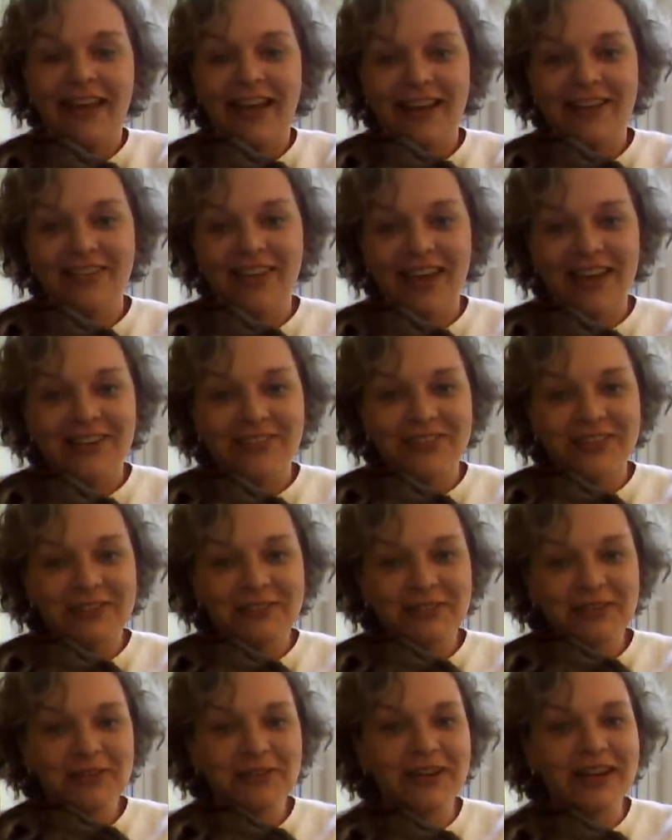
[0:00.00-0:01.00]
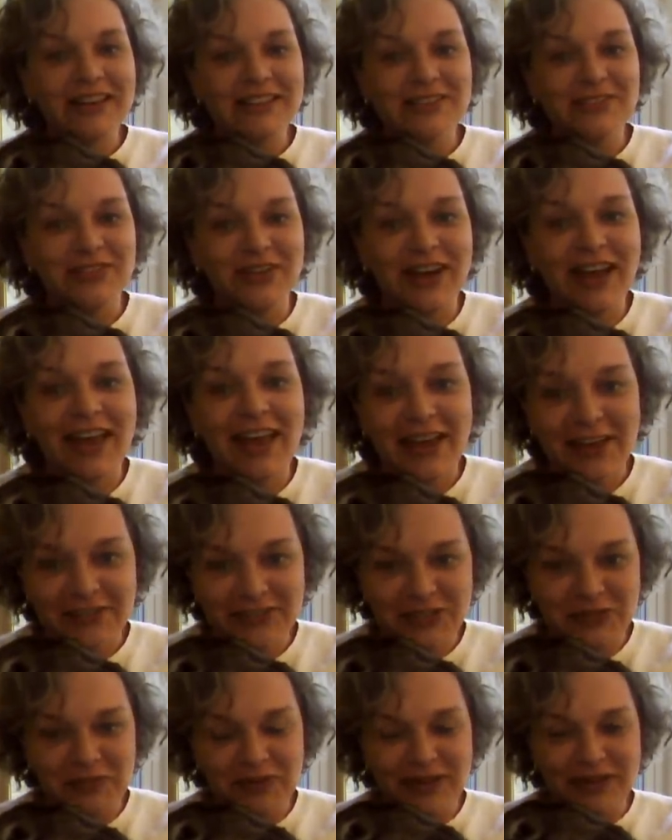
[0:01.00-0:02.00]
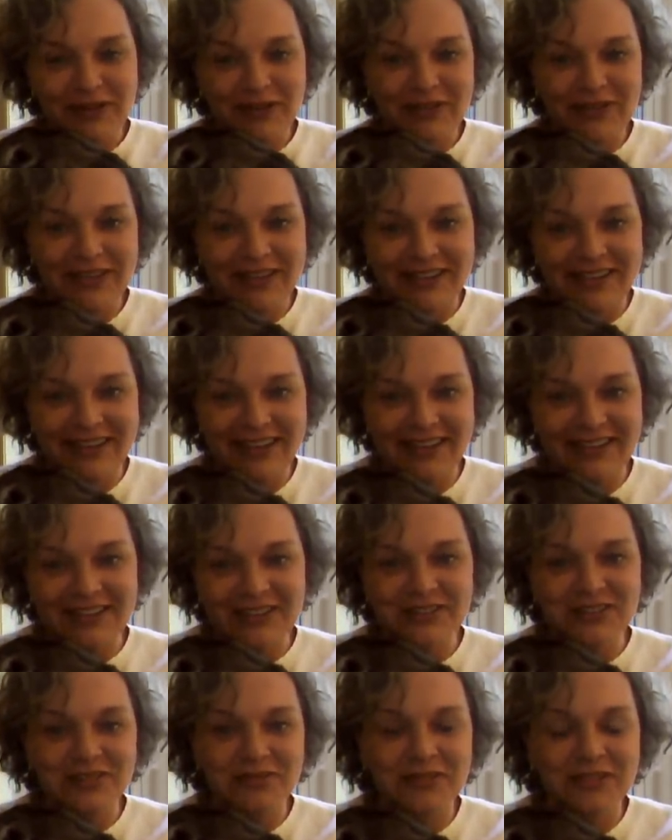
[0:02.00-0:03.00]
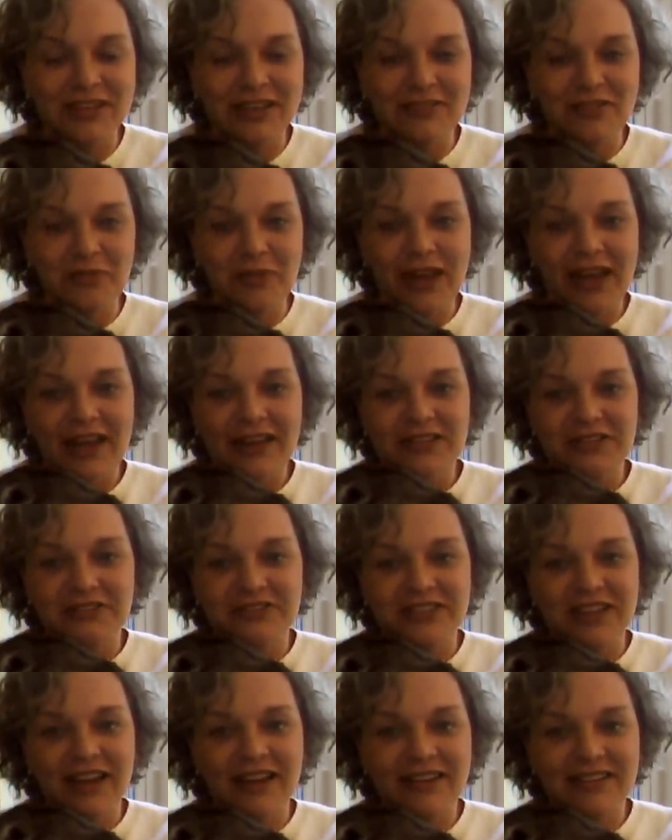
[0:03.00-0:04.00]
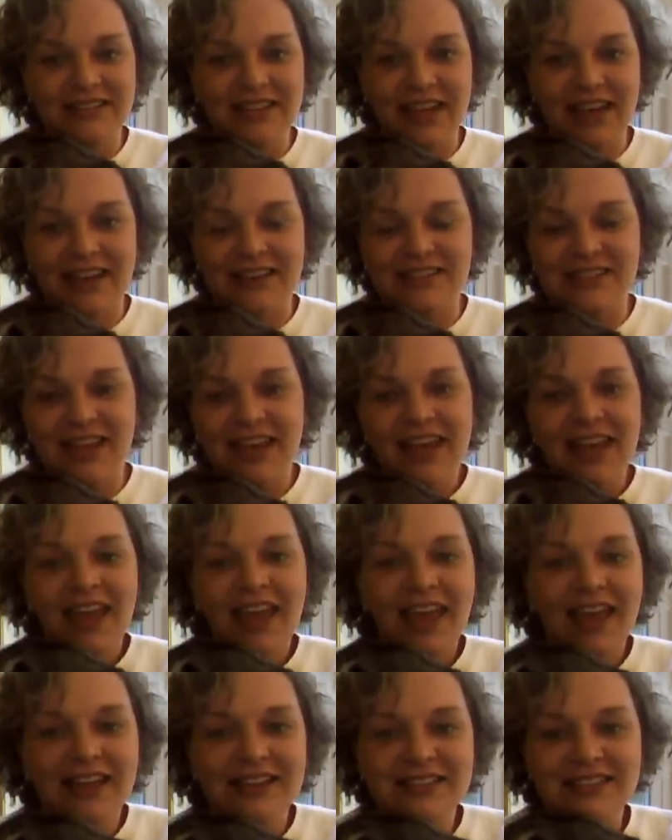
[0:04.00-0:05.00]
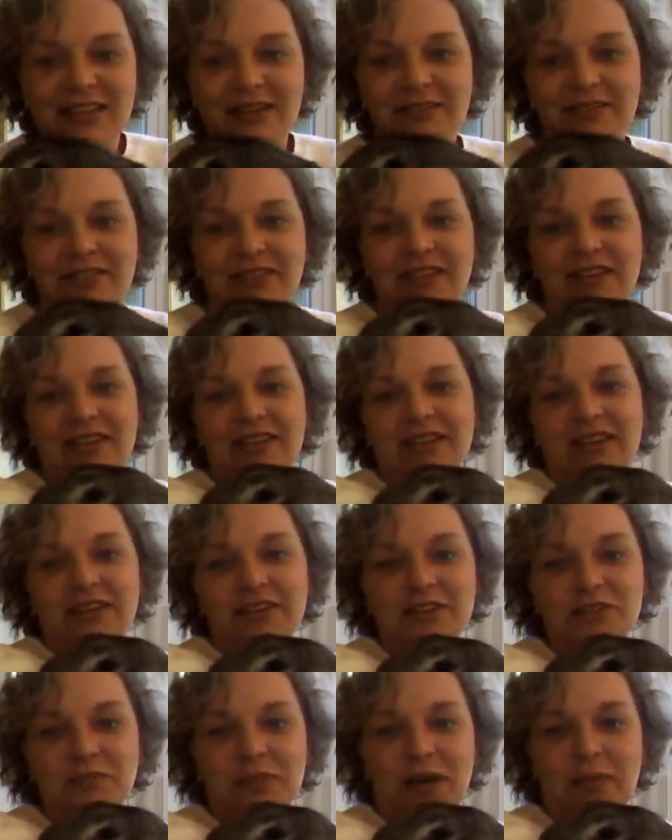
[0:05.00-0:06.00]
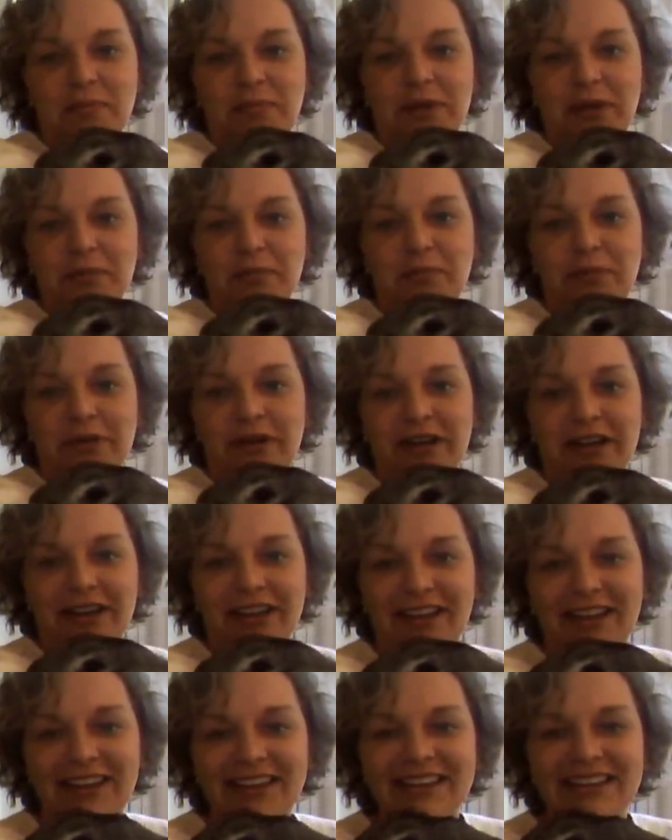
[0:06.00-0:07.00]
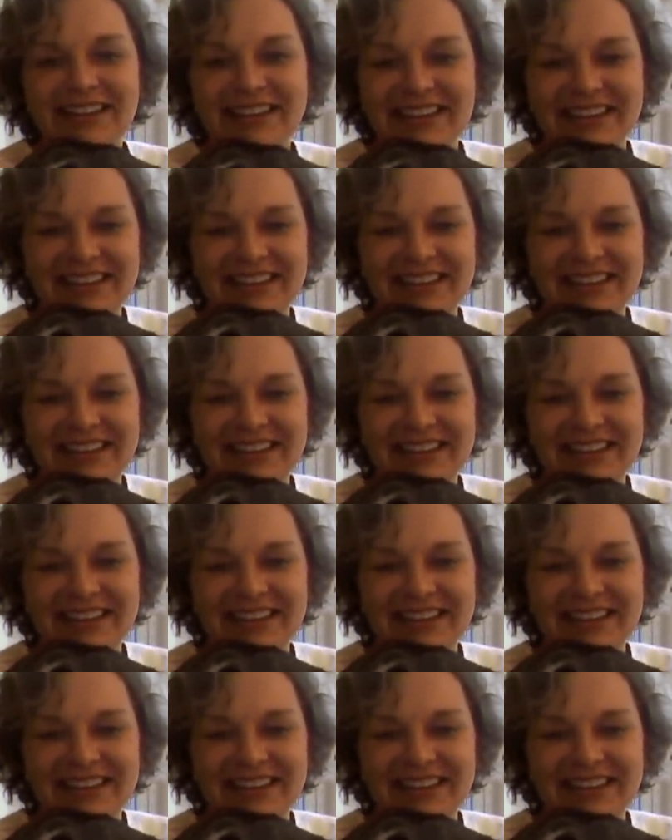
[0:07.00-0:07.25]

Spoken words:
I've had a few requests for Hef to be on News from the Clover Patch or Tiny Task, and so here's my big buddy.